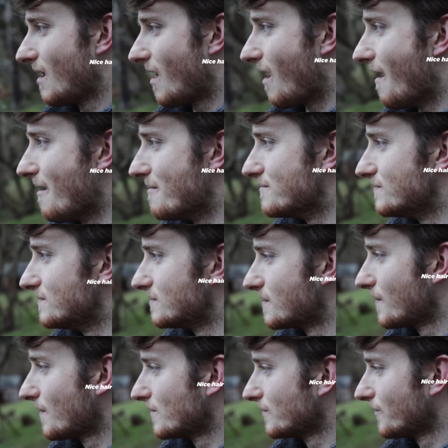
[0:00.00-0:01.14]
It
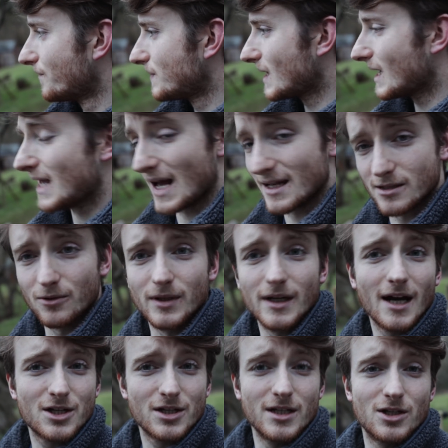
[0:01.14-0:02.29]
has only
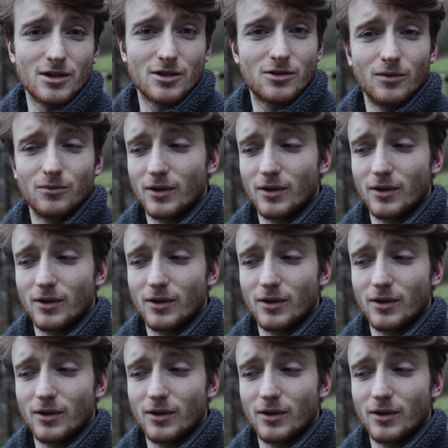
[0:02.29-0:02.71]
actually just stopped